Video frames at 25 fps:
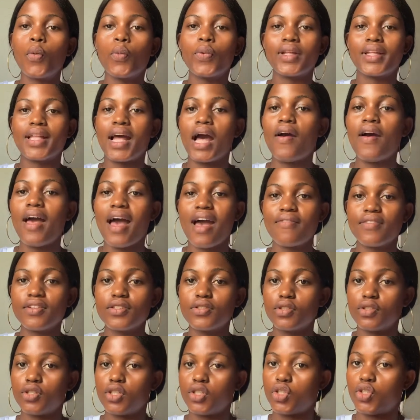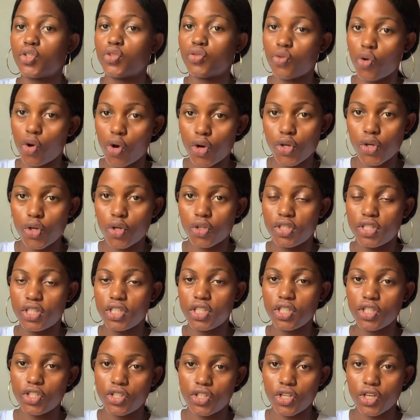without having to destroy your
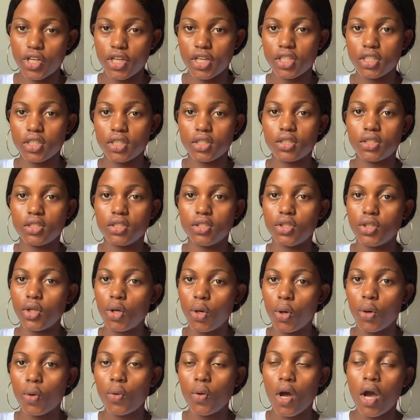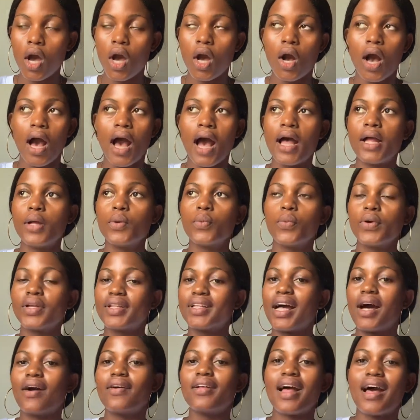t-shirt, you know, and
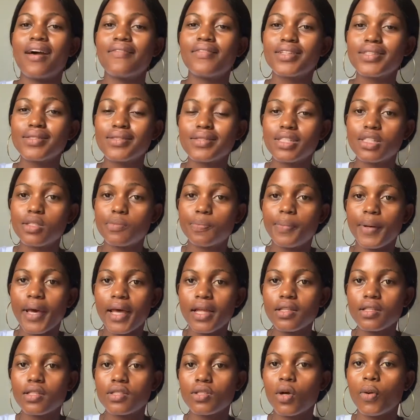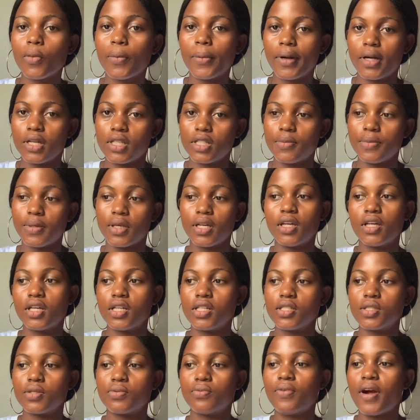without having to spend so much
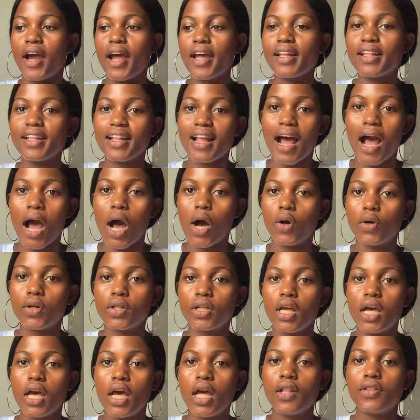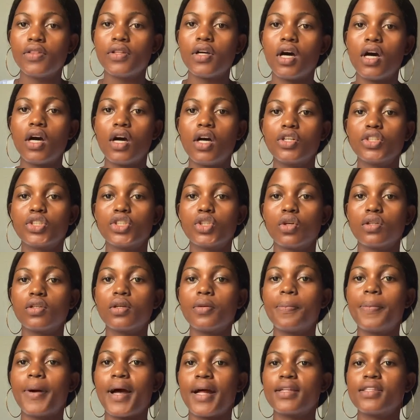because right now the
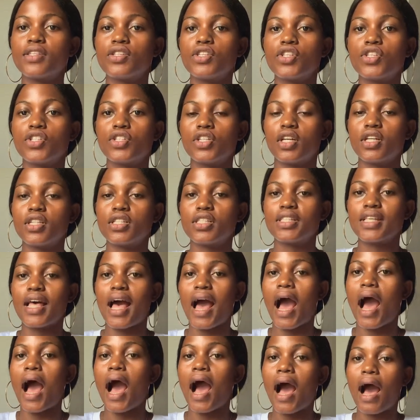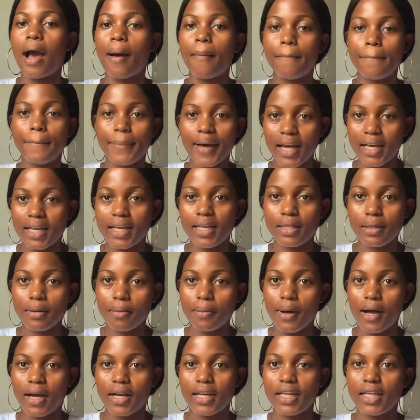shoulder pad t-shirts are back in the
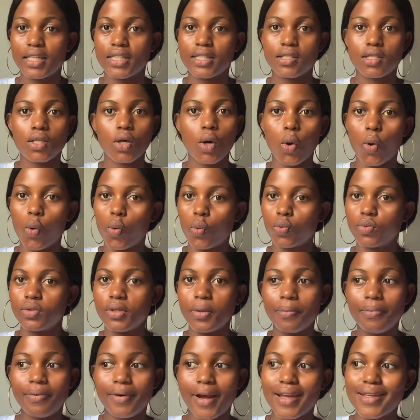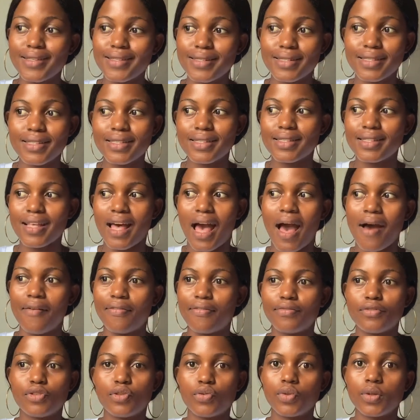market. So the prices
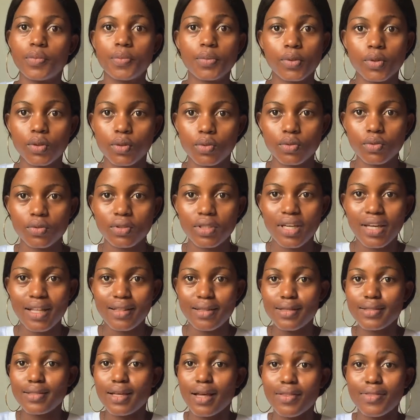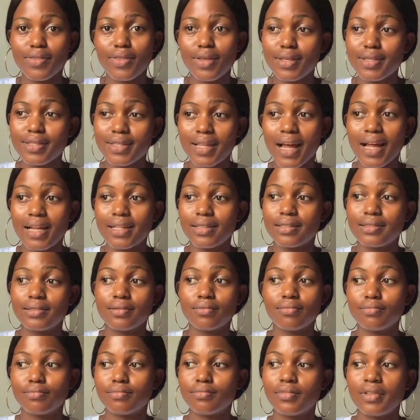have tripled. These are things that
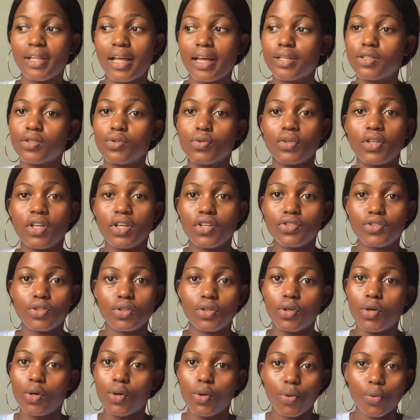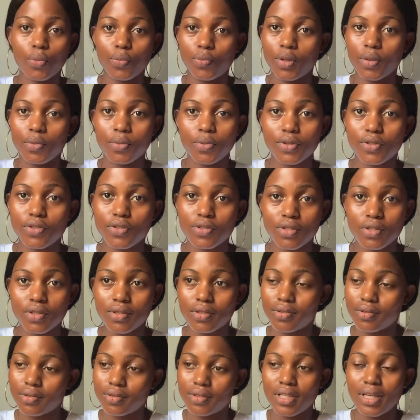like two years ago people used
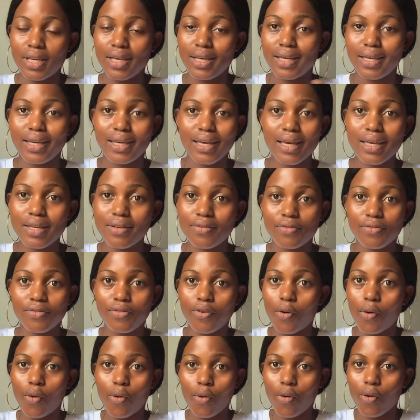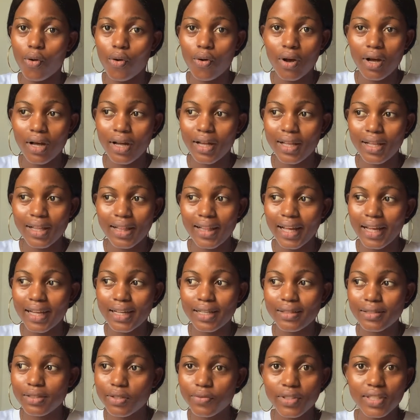to get it for
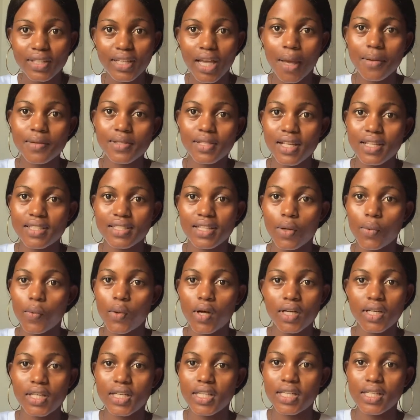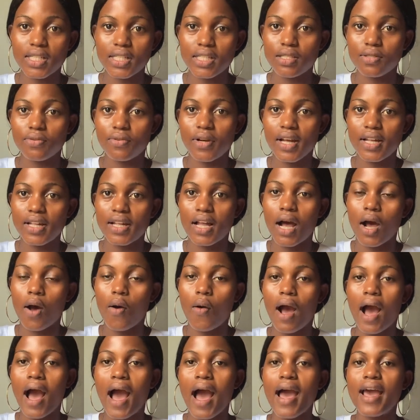like three times less than what it is right
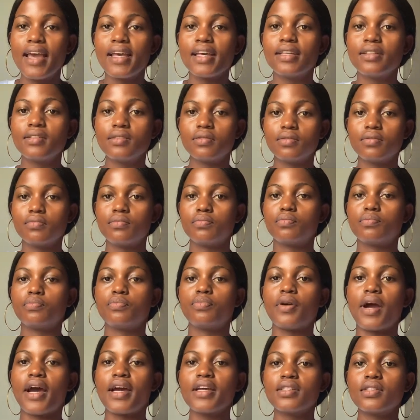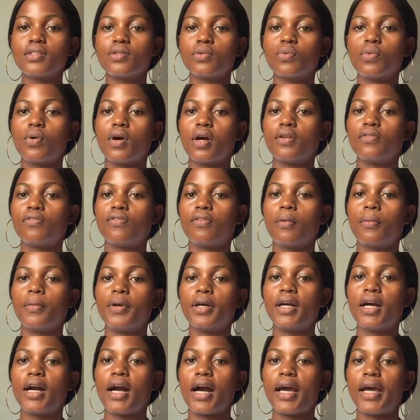now i priced one from a
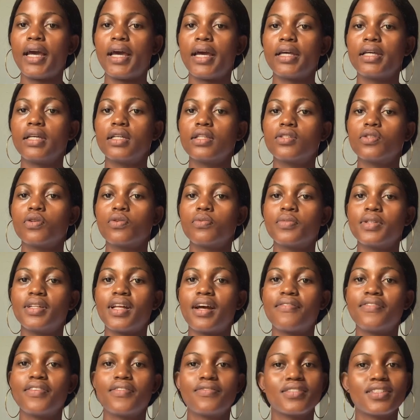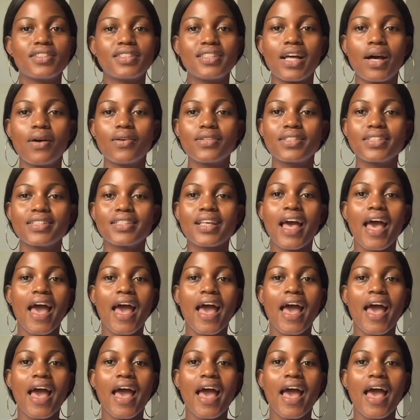guy and he told me that 15,000